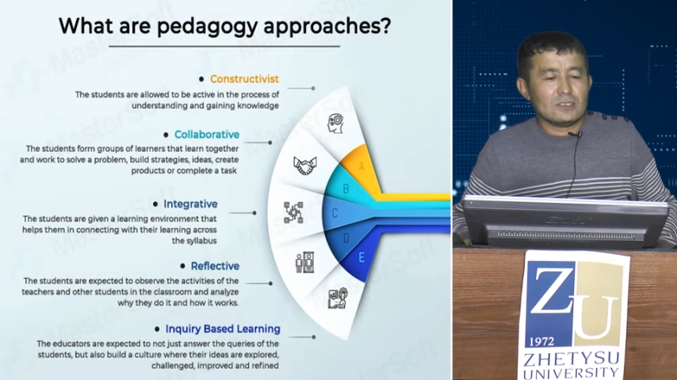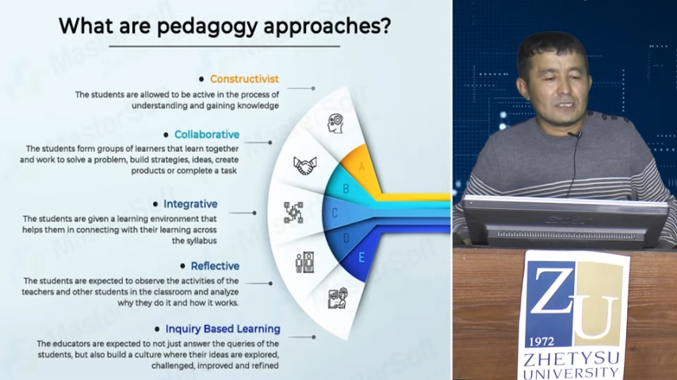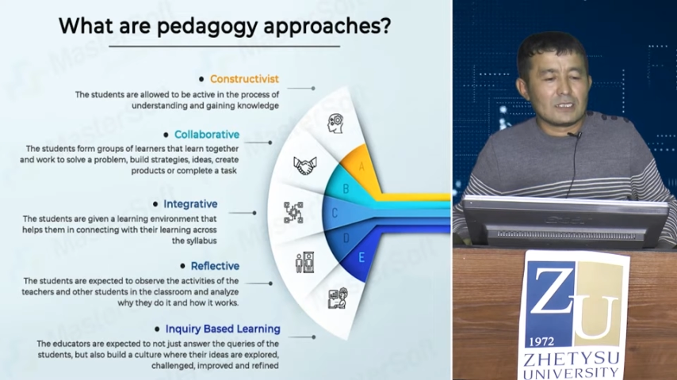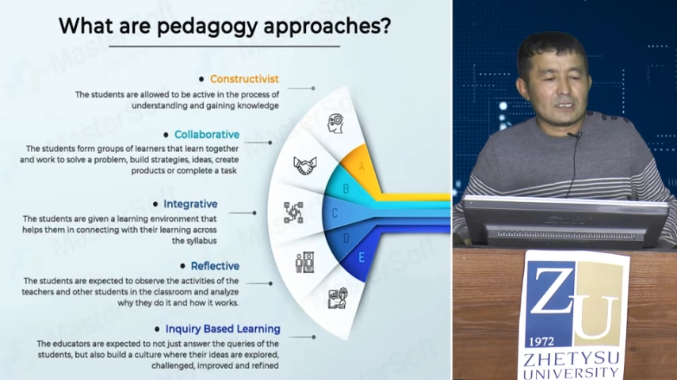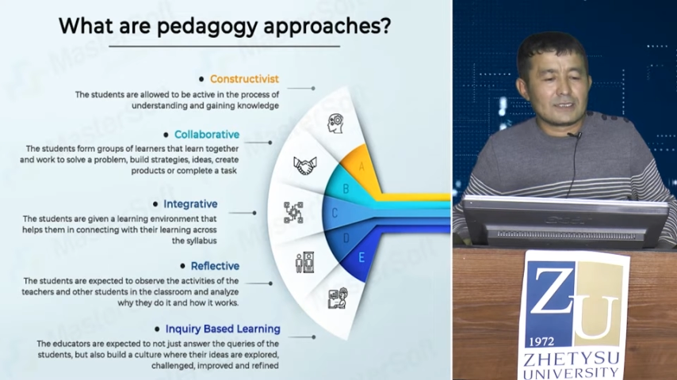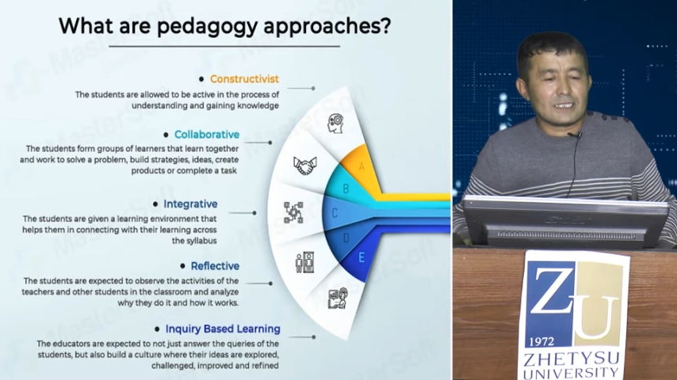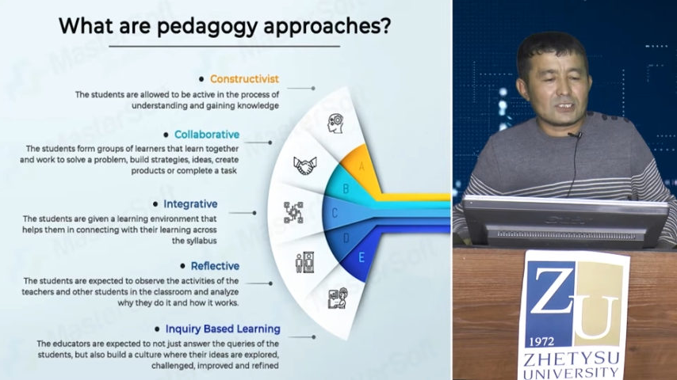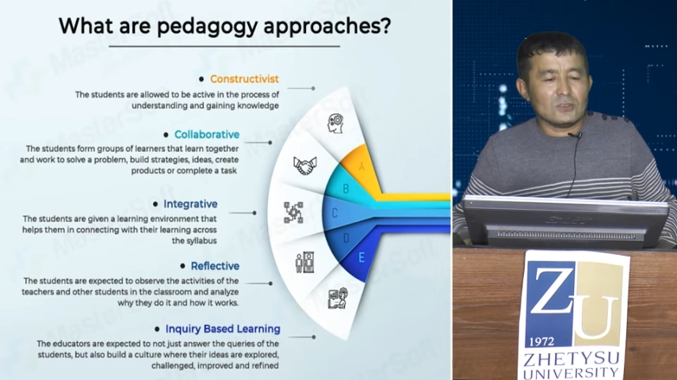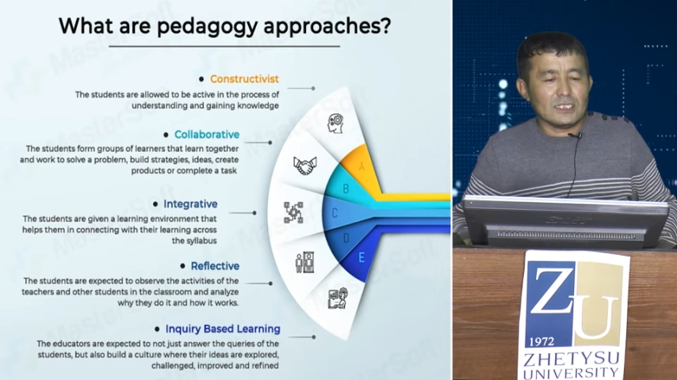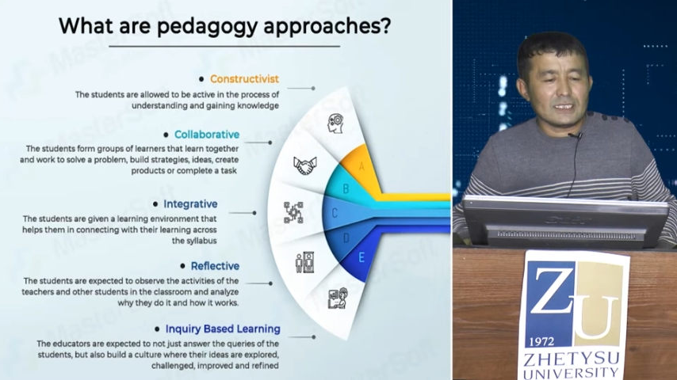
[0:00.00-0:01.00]

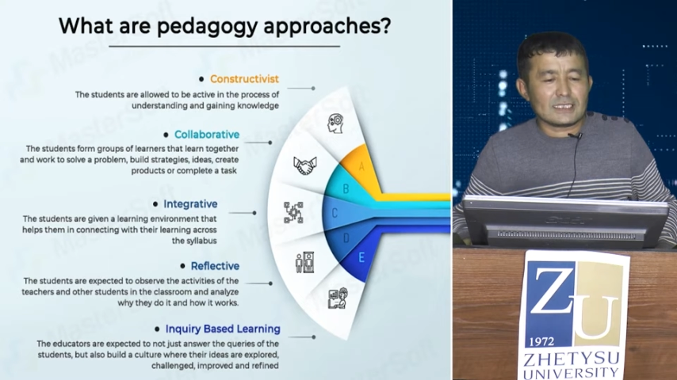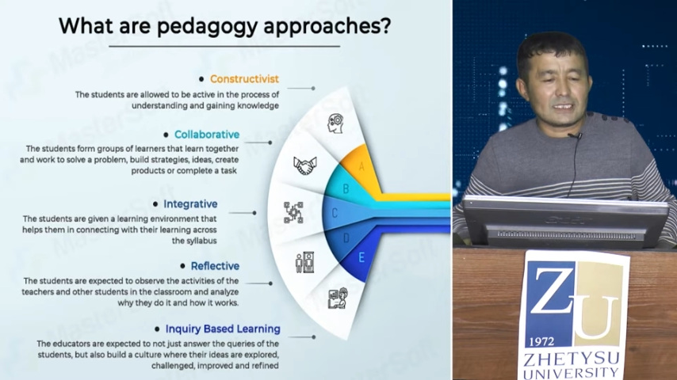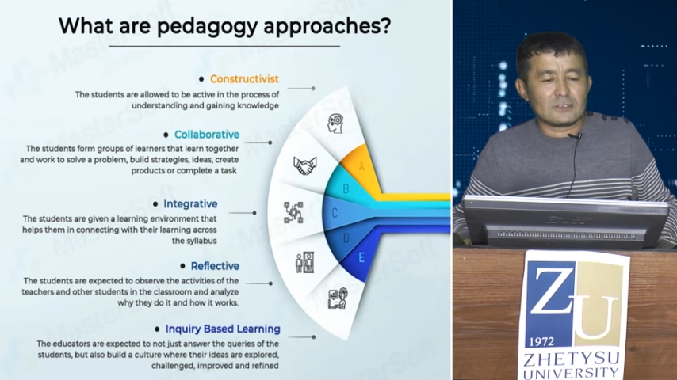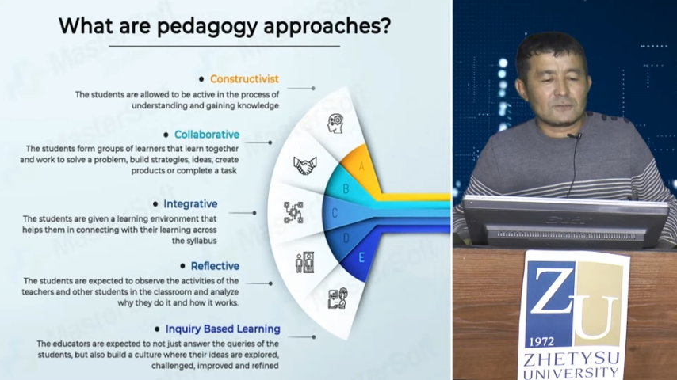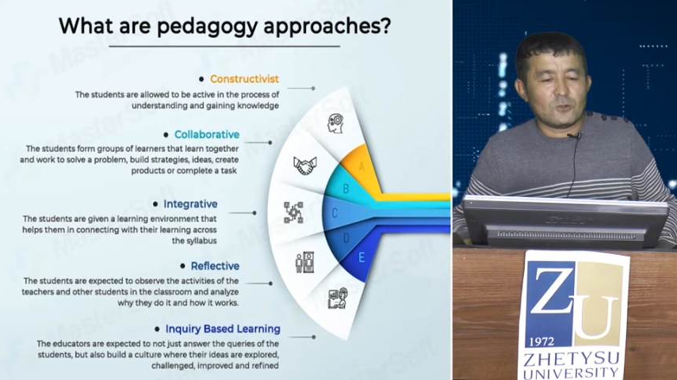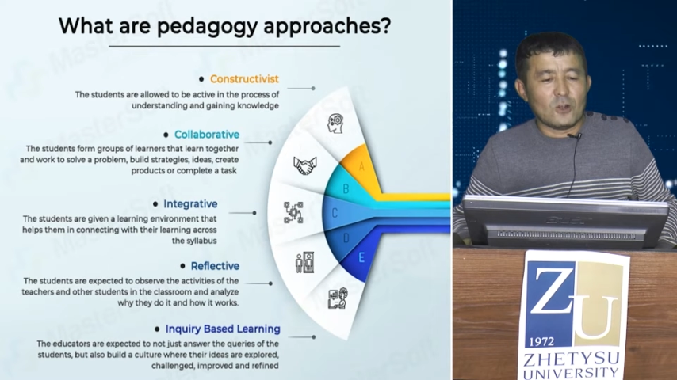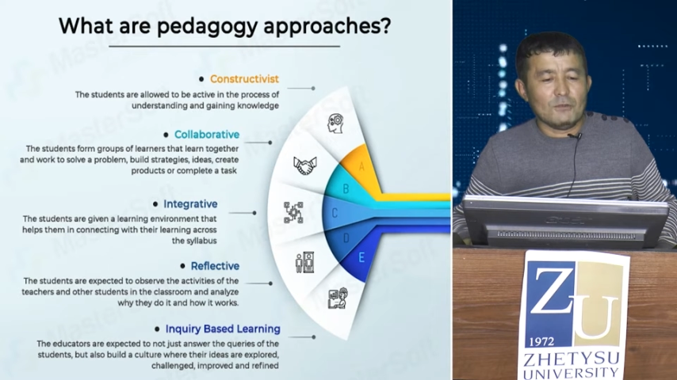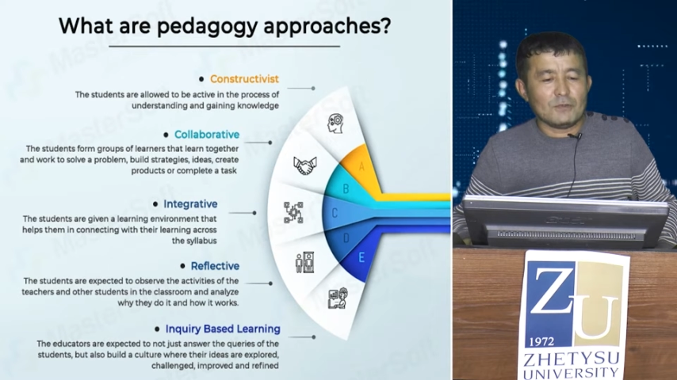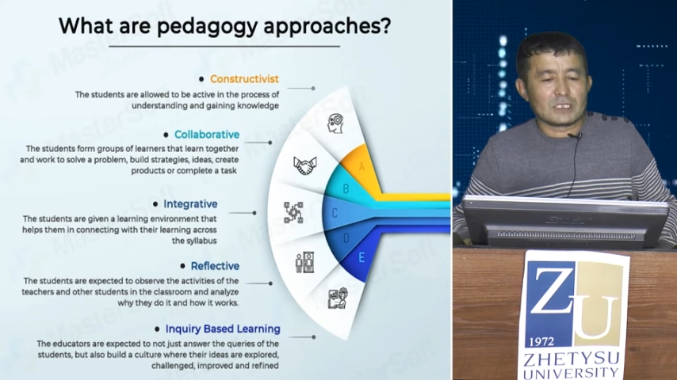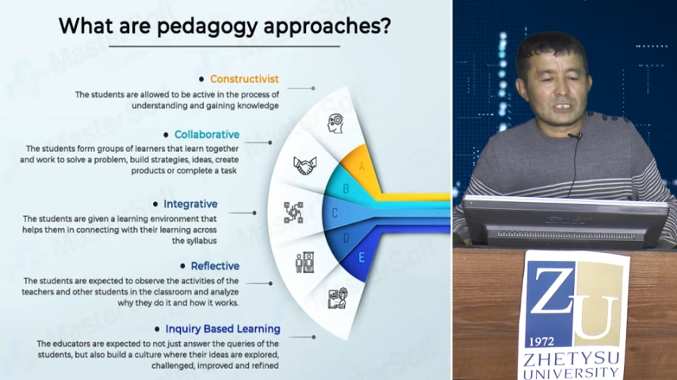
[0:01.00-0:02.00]
The students
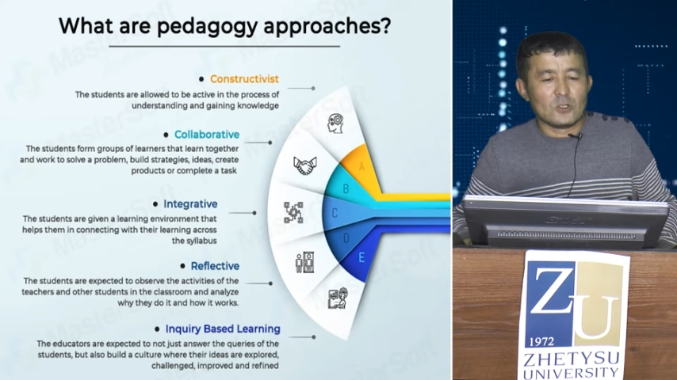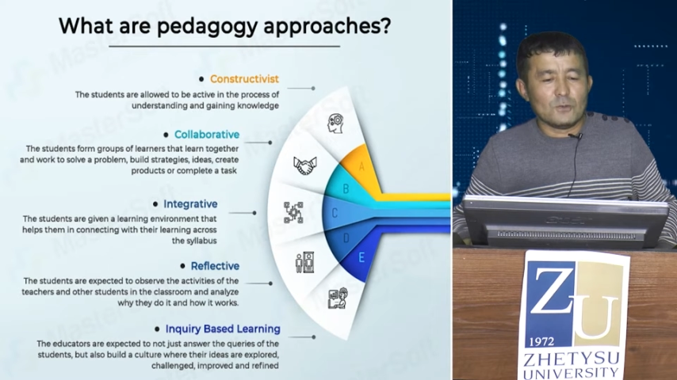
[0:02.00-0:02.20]
form